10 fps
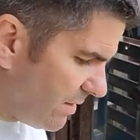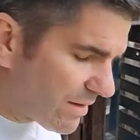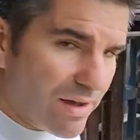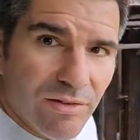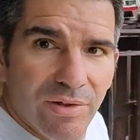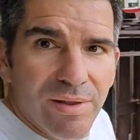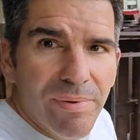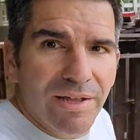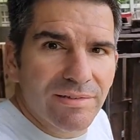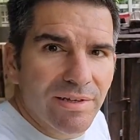can't do any
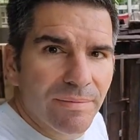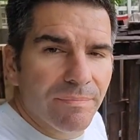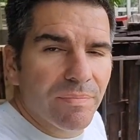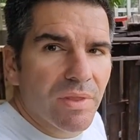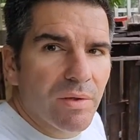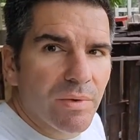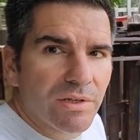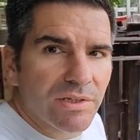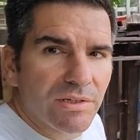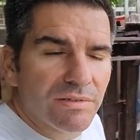painting,
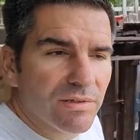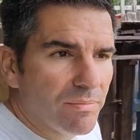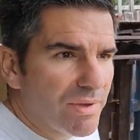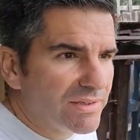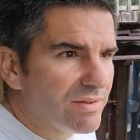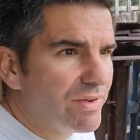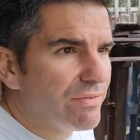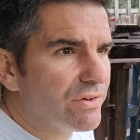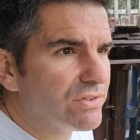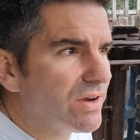which is massively
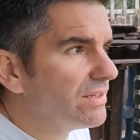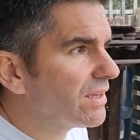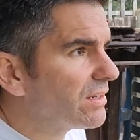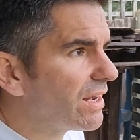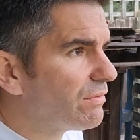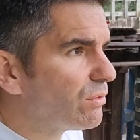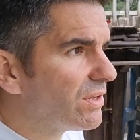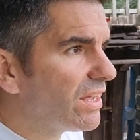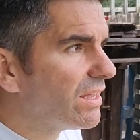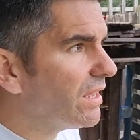frustrating. I don't have all
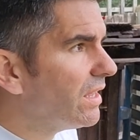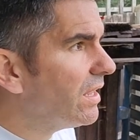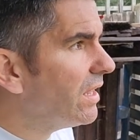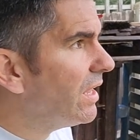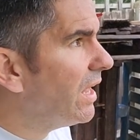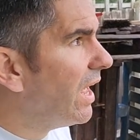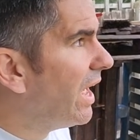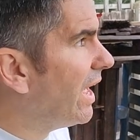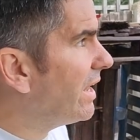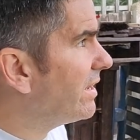day
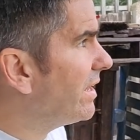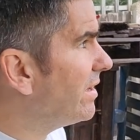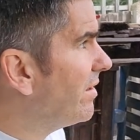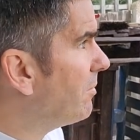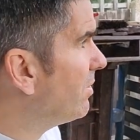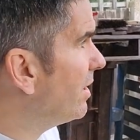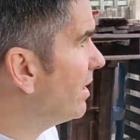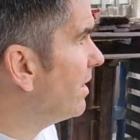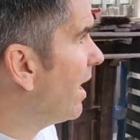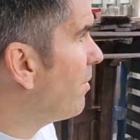and it is
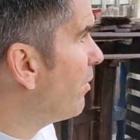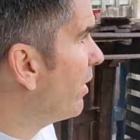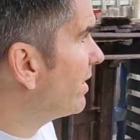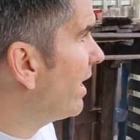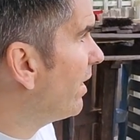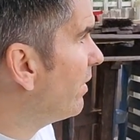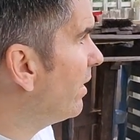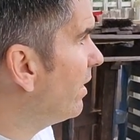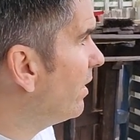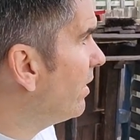absolutely hammering down.
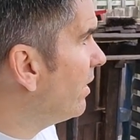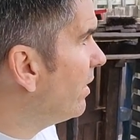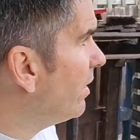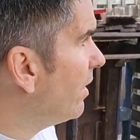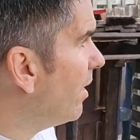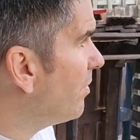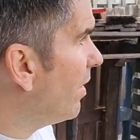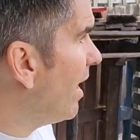I'm not